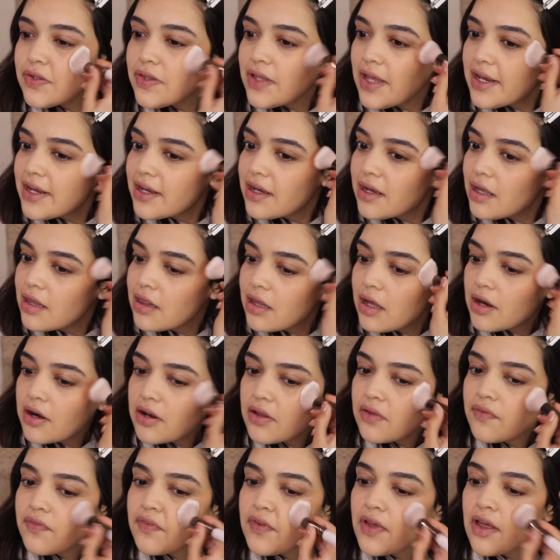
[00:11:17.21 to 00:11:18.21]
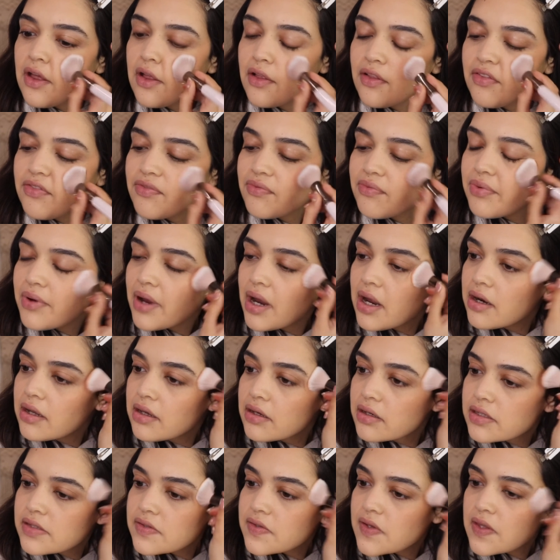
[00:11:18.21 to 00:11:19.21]
like a lot of e.l.f.
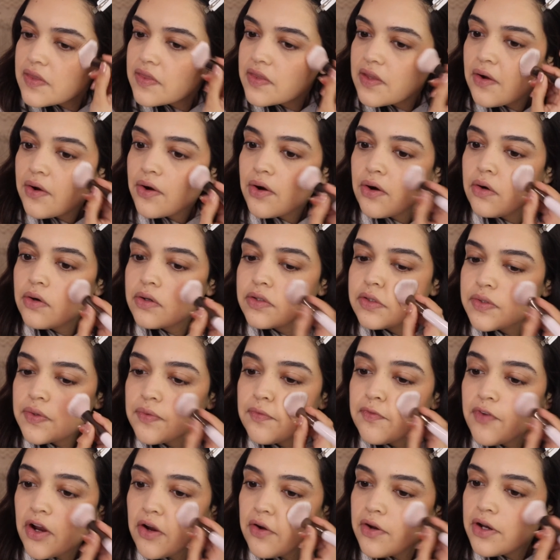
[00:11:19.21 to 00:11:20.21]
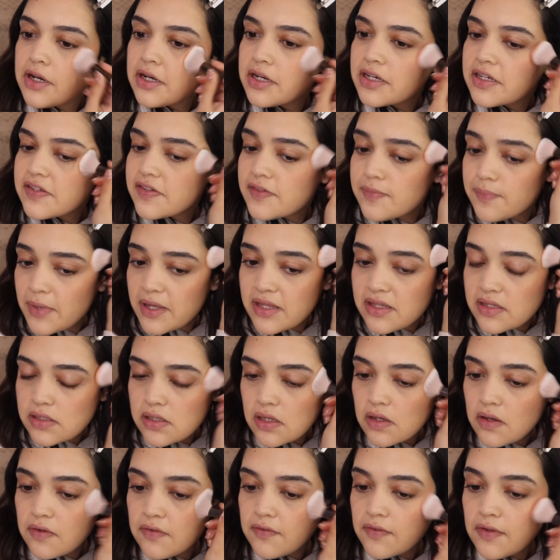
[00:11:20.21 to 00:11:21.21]
products, and they're also very
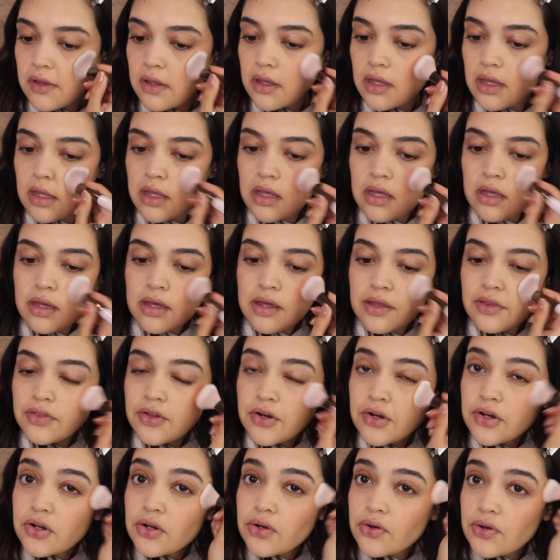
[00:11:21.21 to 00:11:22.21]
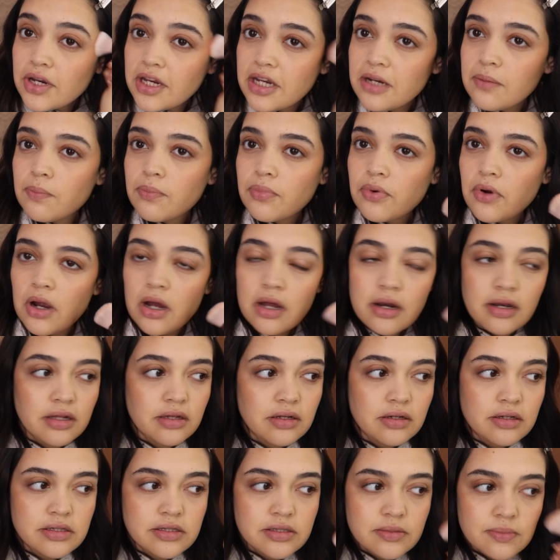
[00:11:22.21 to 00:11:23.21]
inexpensive. They're great
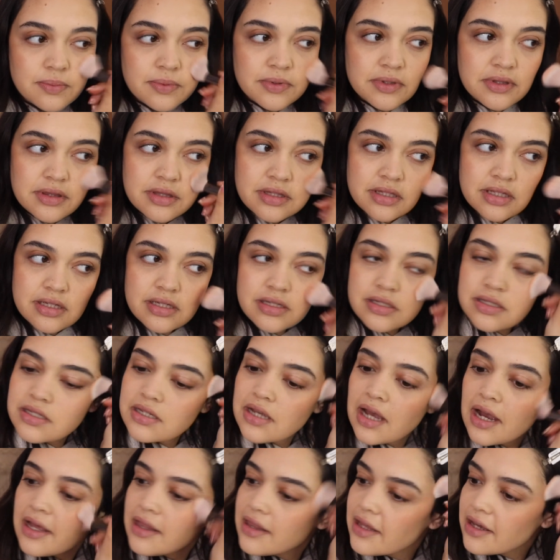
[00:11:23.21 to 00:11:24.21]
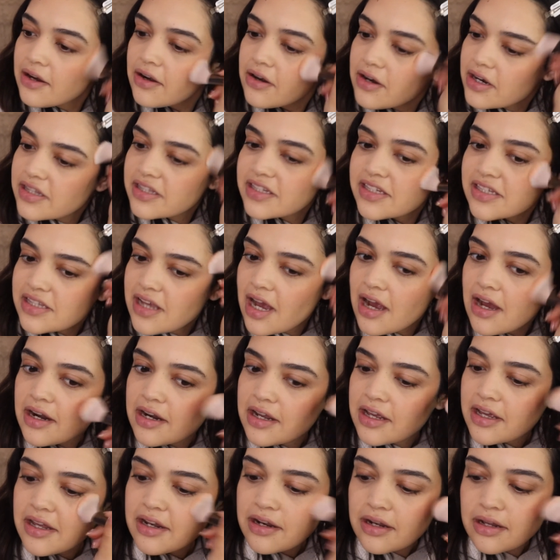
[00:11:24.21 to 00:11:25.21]
products, but this highlighter, it's not
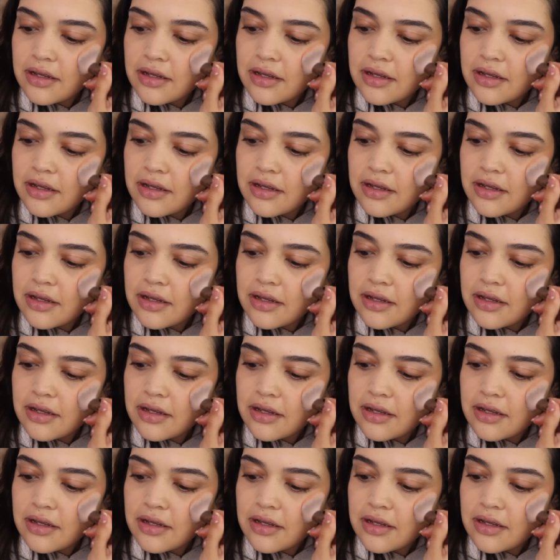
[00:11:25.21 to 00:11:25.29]
it.